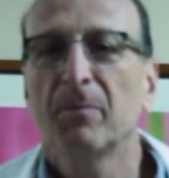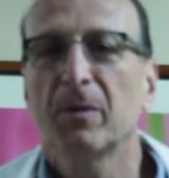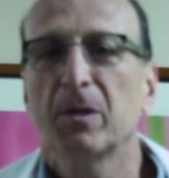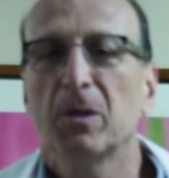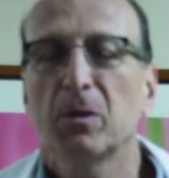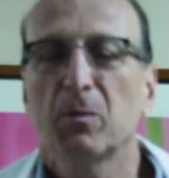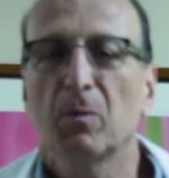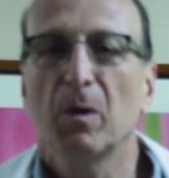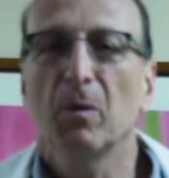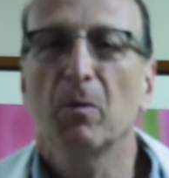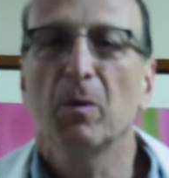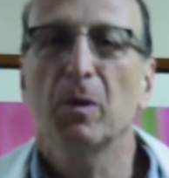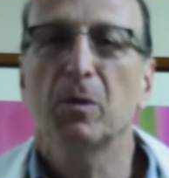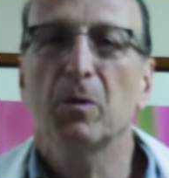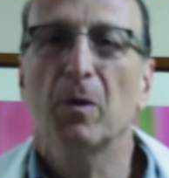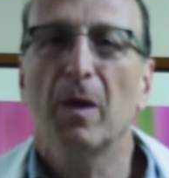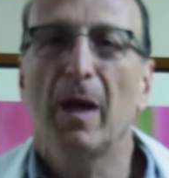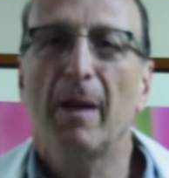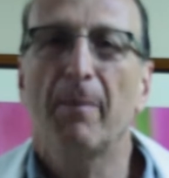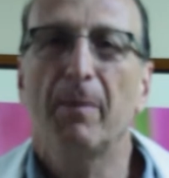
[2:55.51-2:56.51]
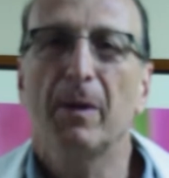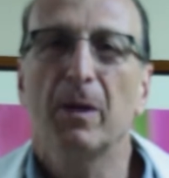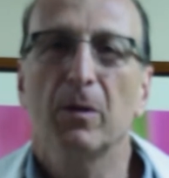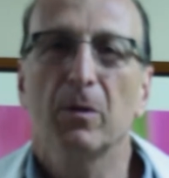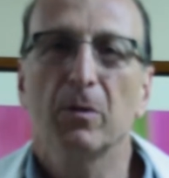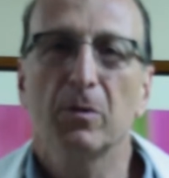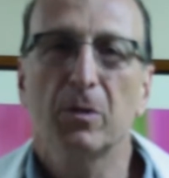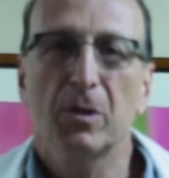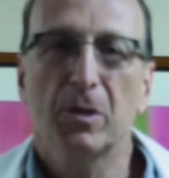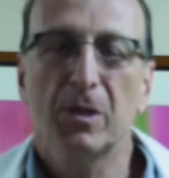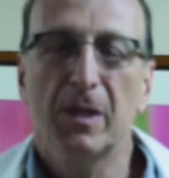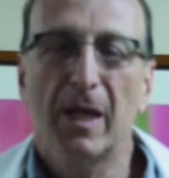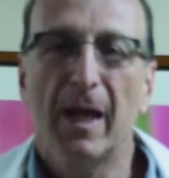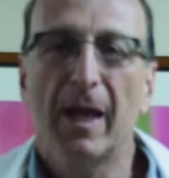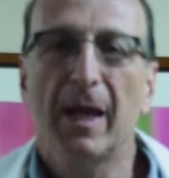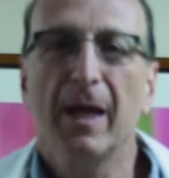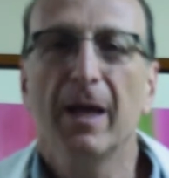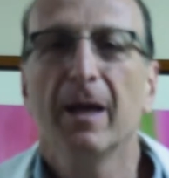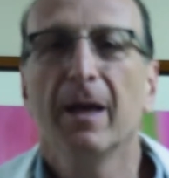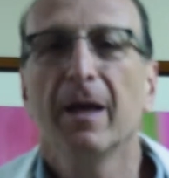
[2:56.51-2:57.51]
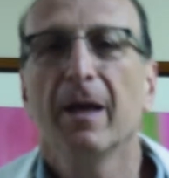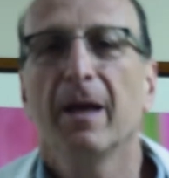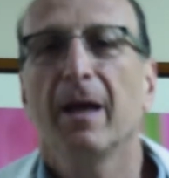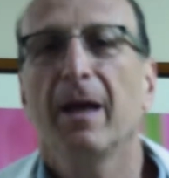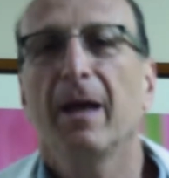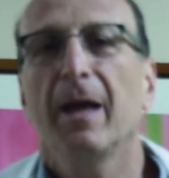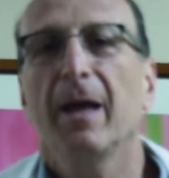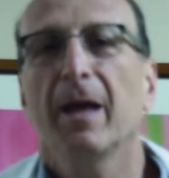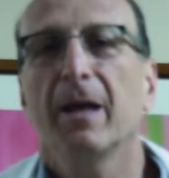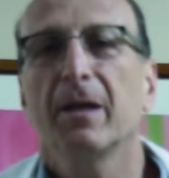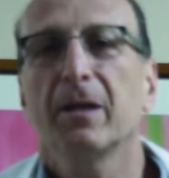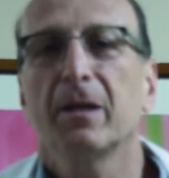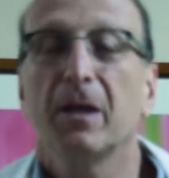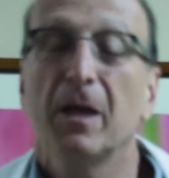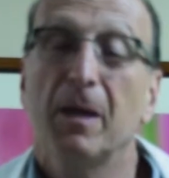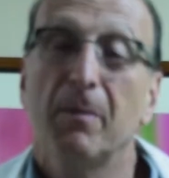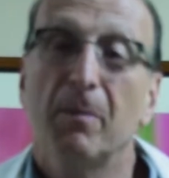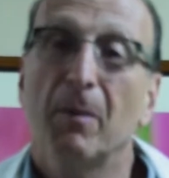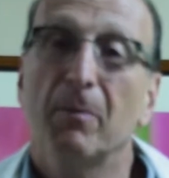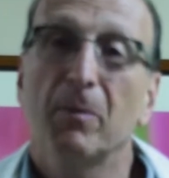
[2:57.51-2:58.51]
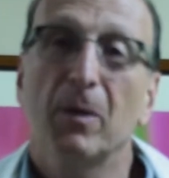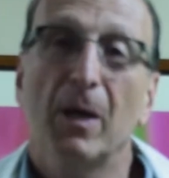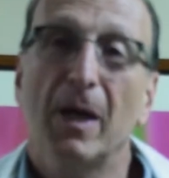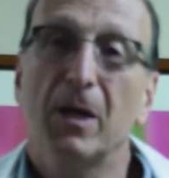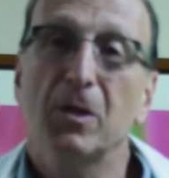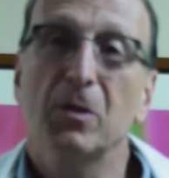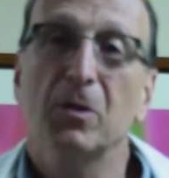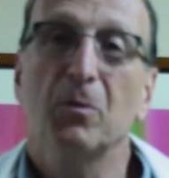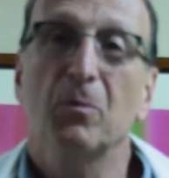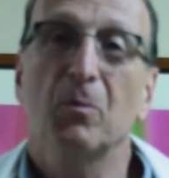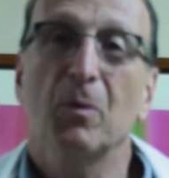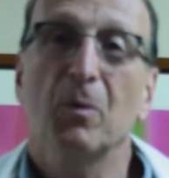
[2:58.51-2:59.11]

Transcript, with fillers: Just want to wish you a happy Nurses Day, and keep up the excellent